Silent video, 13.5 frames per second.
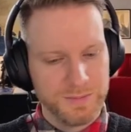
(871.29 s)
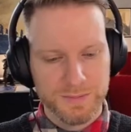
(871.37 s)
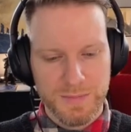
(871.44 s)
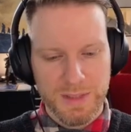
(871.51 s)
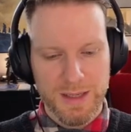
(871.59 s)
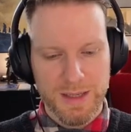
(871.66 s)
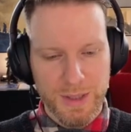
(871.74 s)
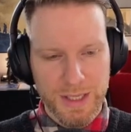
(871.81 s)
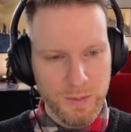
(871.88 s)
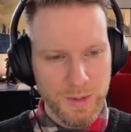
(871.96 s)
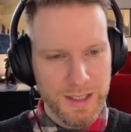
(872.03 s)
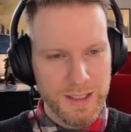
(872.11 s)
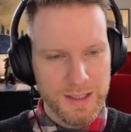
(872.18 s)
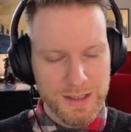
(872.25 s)
Yeah, by the
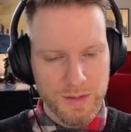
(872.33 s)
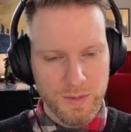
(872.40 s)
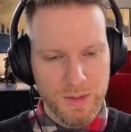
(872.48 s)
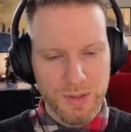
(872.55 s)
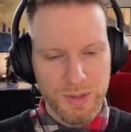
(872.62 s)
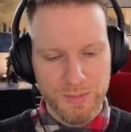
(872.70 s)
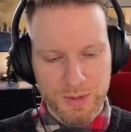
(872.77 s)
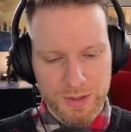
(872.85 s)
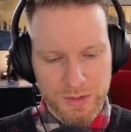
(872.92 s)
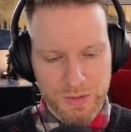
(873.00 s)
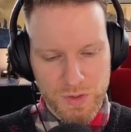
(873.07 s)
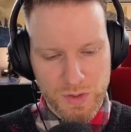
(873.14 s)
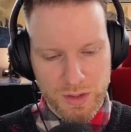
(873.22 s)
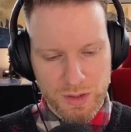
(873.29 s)
way, Instagram people,
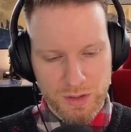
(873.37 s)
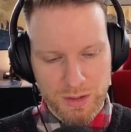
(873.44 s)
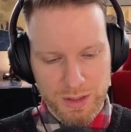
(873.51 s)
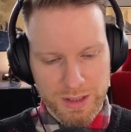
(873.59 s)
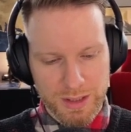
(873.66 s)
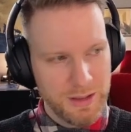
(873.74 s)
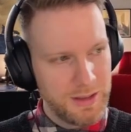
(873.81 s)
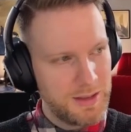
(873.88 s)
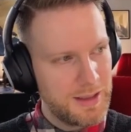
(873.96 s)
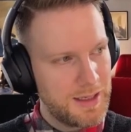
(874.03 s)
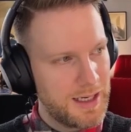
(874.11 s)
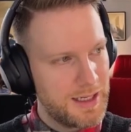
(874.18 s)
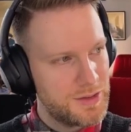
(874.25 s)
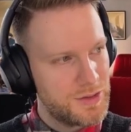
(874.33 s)
you saw it earlier,
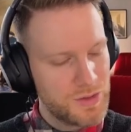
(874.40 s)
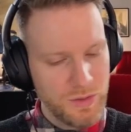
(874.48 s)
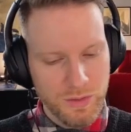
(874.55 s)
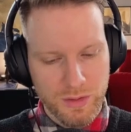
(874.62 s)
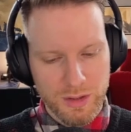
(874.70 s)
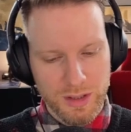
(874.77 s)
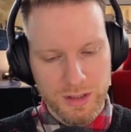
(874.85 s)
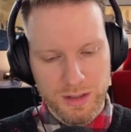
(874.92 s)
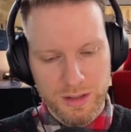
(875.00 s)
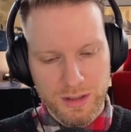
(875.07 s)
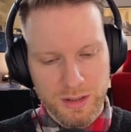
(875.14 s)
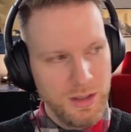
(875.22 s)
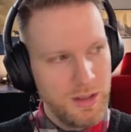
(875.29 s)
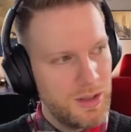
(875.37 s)
underscore
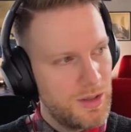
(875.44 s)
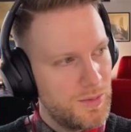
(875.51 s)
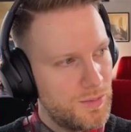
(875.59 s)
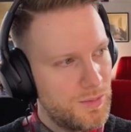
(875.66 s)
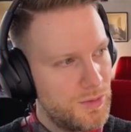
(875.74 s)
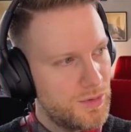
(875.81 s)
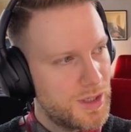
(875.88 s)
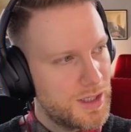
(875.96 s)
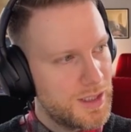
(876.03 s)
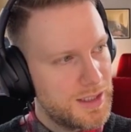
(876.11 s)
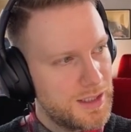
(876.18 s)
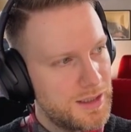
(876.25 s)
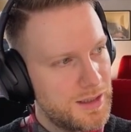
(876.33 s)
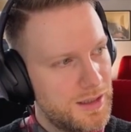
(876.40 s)

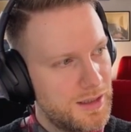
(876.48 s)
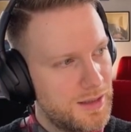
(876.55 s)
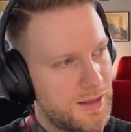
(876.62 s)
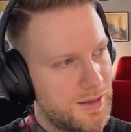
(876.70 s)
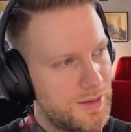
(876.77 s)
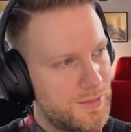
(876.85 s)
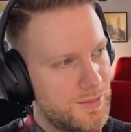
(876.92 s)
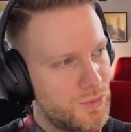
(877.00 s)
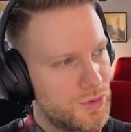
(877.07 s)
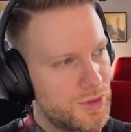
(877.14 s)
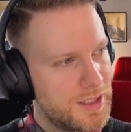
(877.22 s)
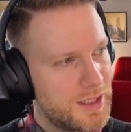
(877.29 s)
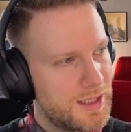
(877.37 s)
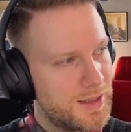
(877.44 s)
Murugiah, uh,
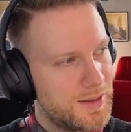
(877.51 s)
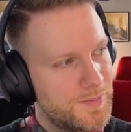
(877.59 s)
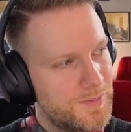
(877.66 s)
Murugiah.